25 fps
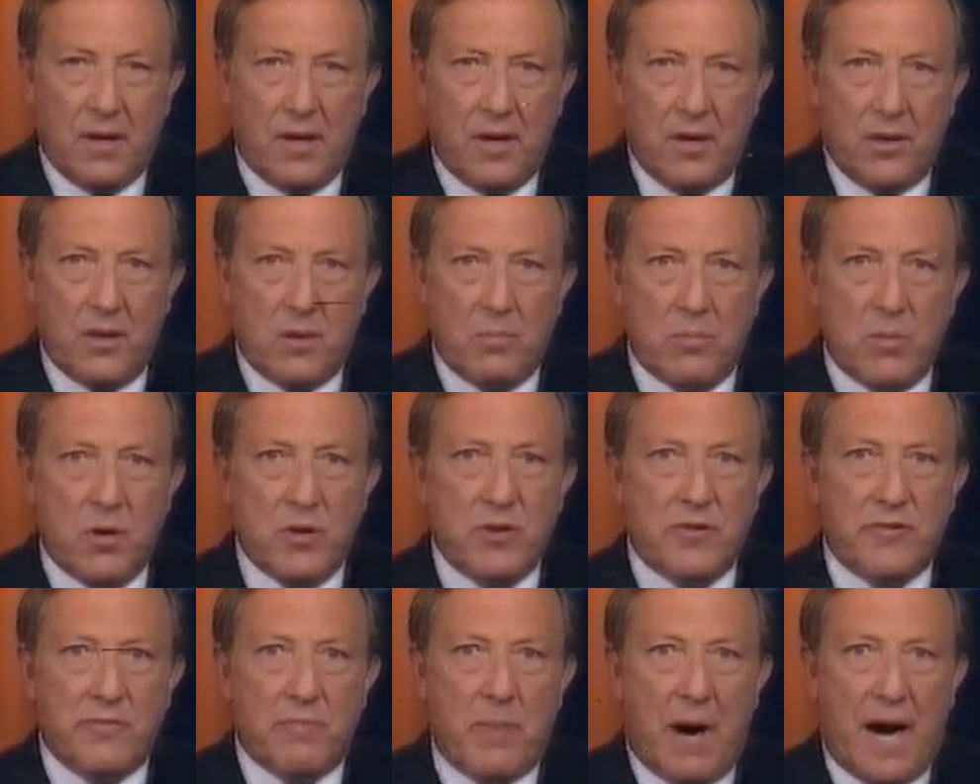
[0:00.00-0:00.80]
The
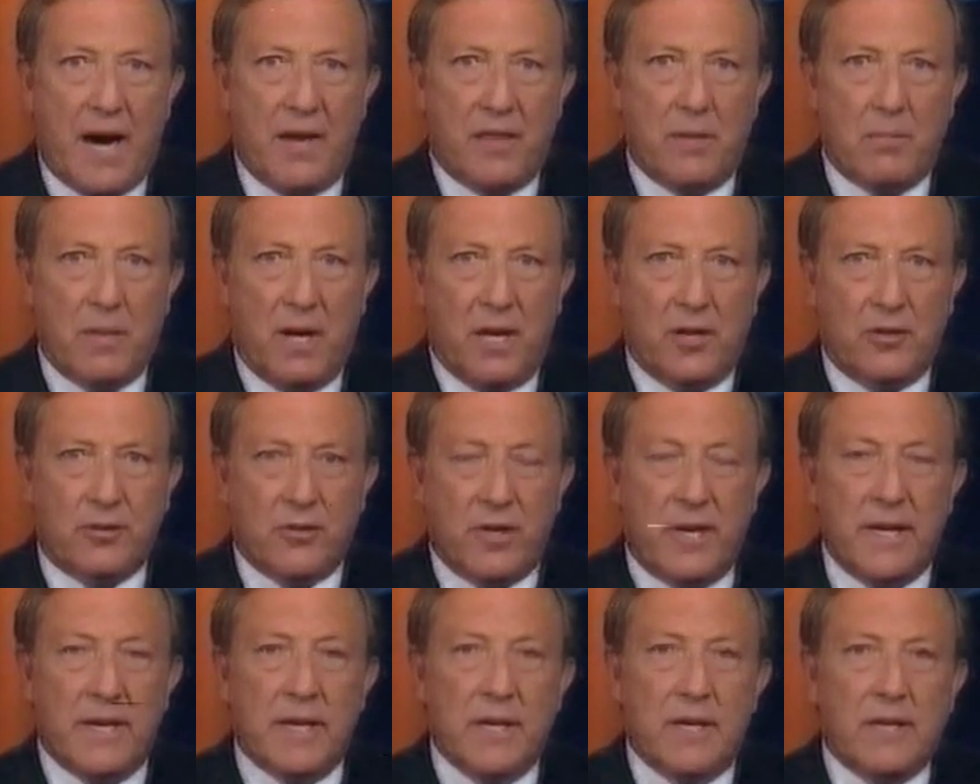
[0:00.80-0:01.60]
move by the
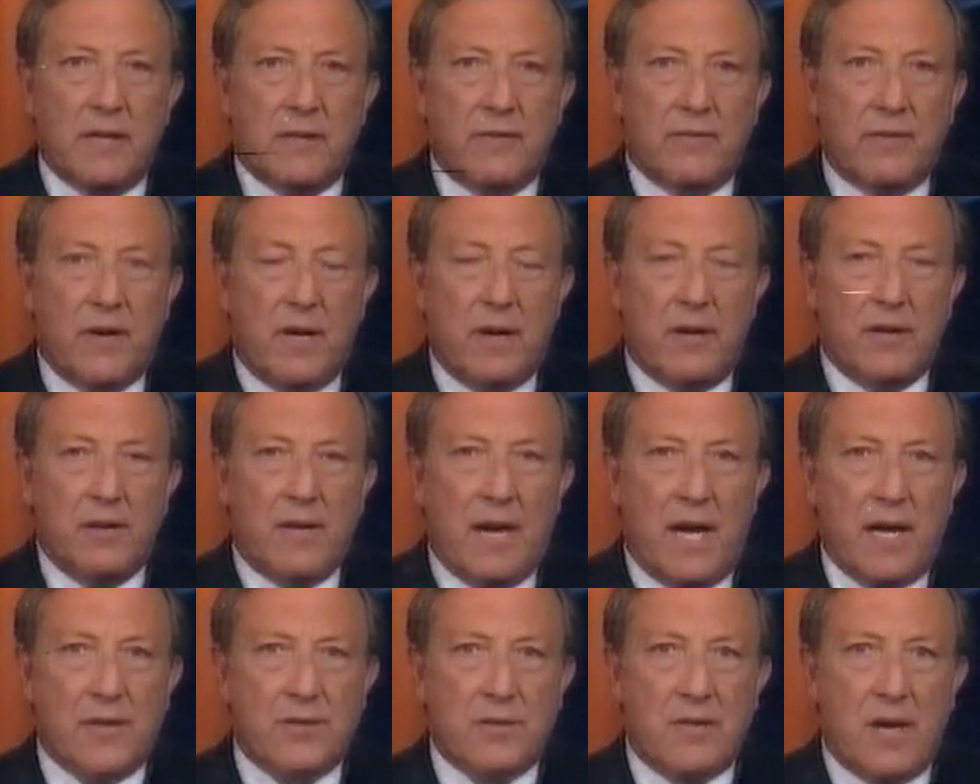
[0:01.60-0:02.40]
military followed
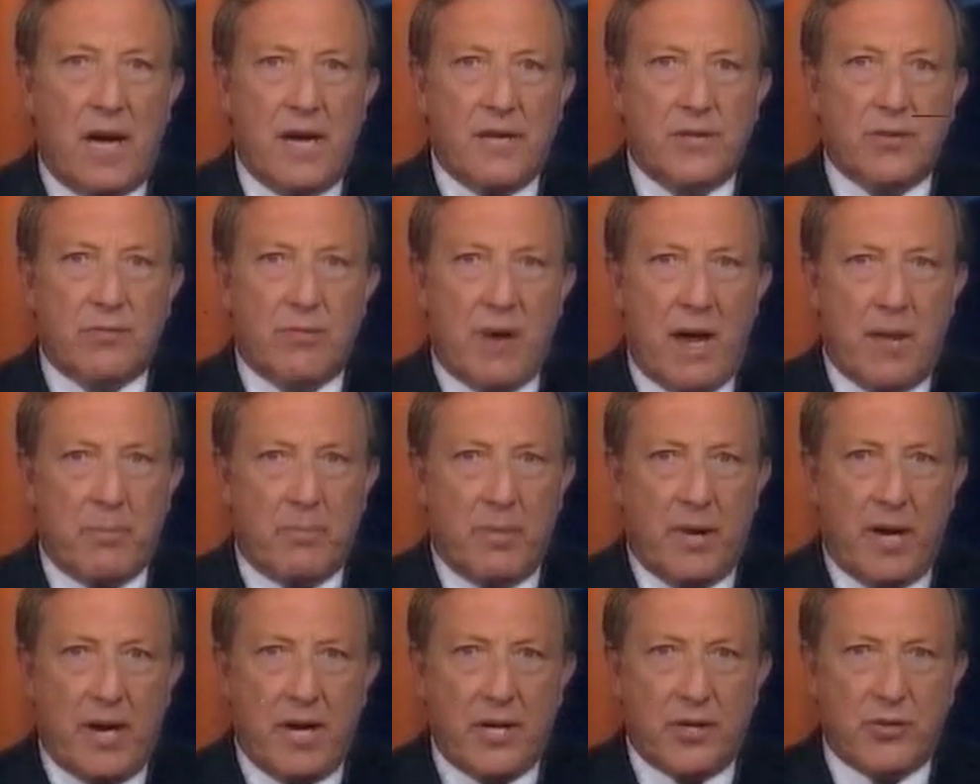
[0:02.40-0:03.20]
last night's
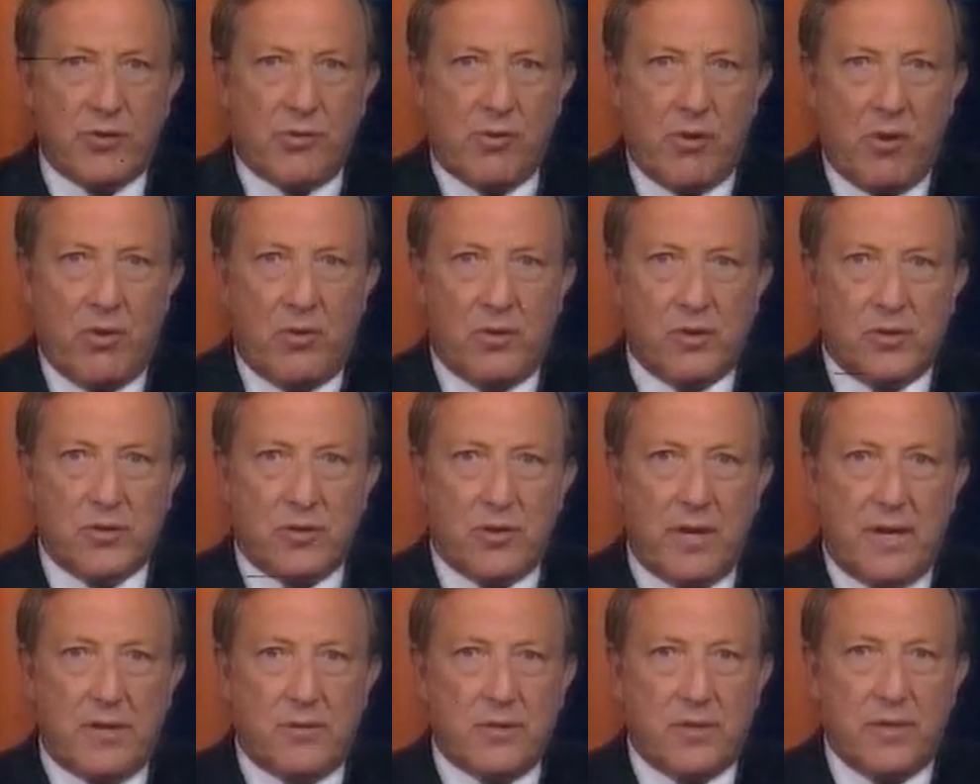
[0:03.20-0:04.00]
rampage through the
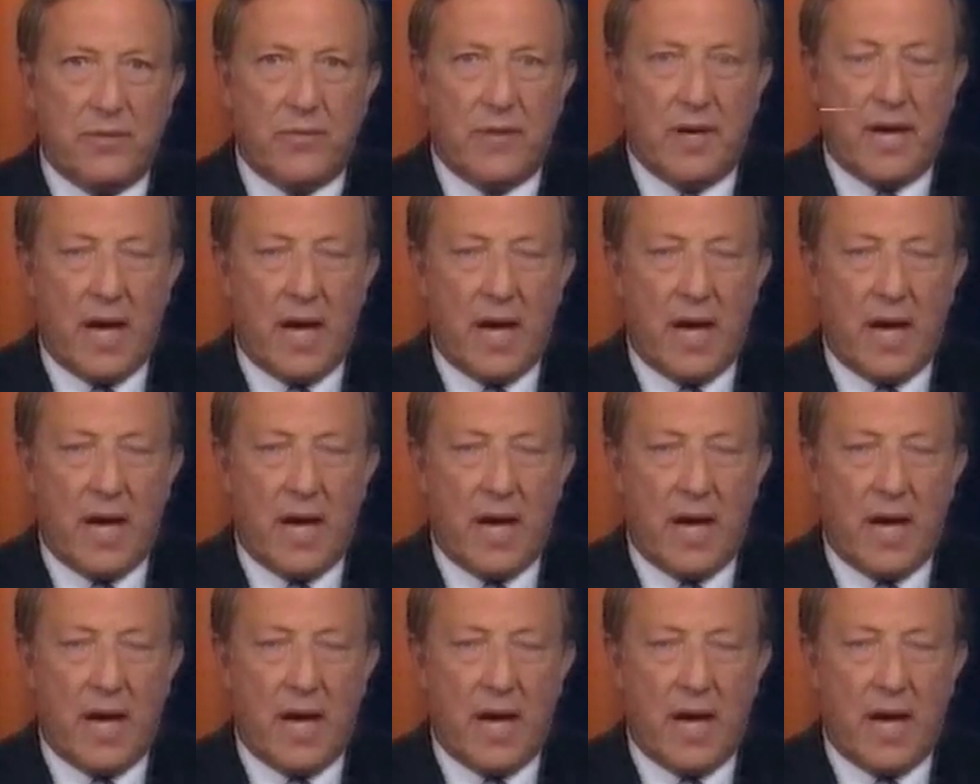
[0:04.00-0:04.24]
streets of the